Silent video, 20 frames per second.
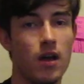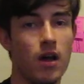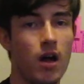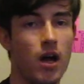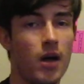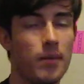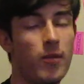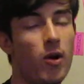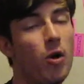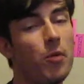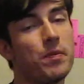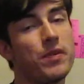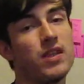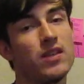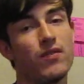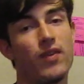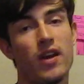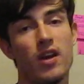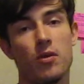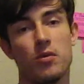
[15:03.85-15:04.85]
Hope this
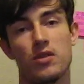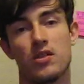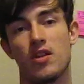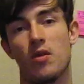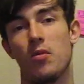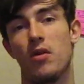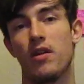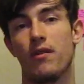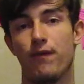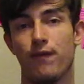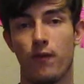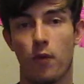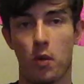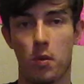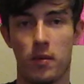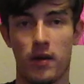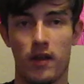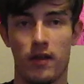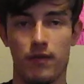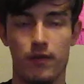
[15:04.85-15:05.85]
video was somewhat
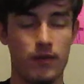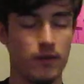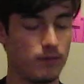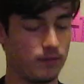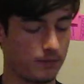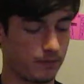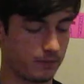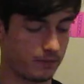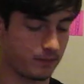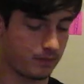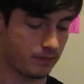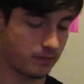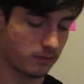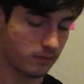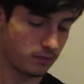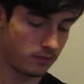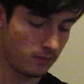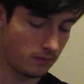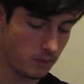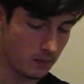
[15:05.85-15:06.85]
informative,
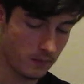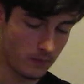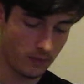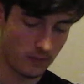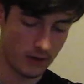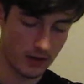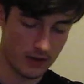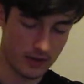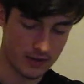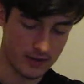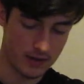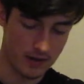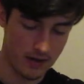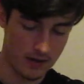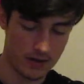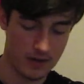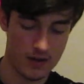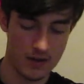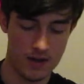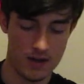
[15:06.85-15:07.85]
because
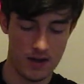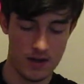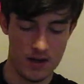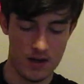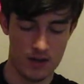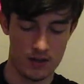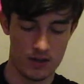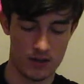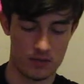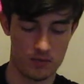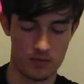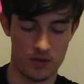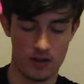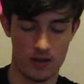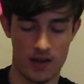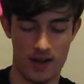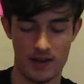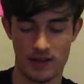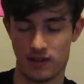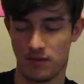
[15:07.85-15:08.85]
I just
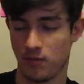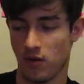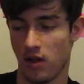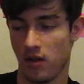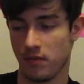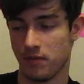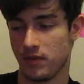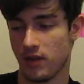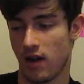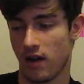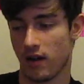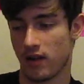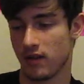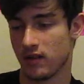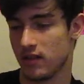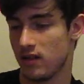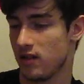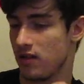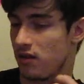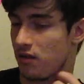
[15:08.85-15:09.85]
realized while talking
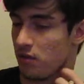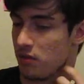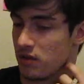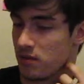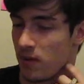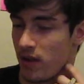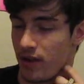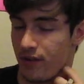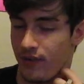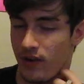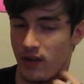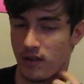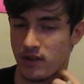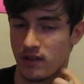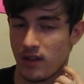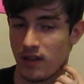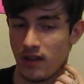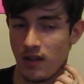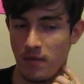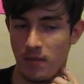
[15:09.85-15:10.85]
through some other videos
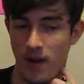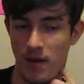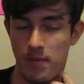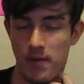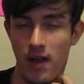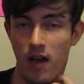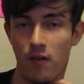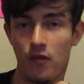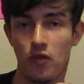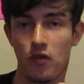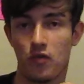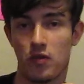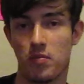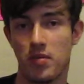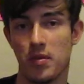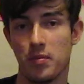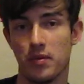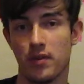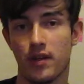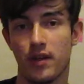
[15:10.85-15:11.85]
that it might be helpful for
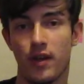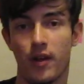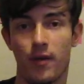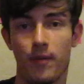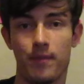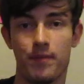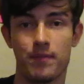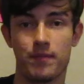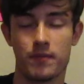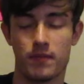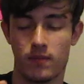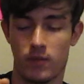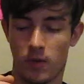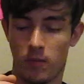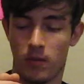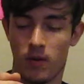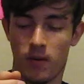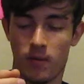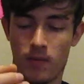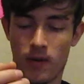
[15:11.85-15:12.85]
people to know.
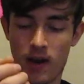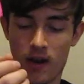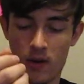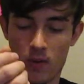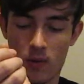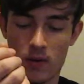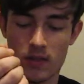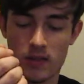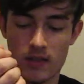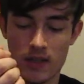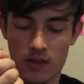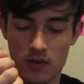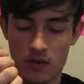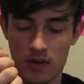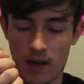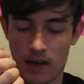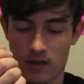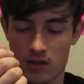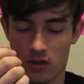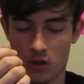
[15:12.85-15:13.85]
But anyways, thank you
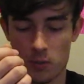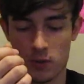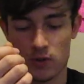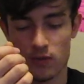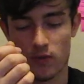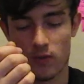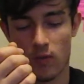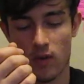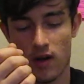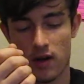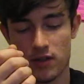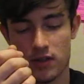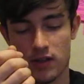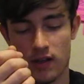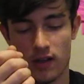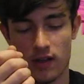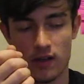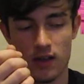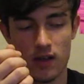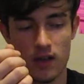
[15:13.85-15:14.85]
guys so much for
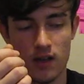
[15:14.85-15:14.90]
watching.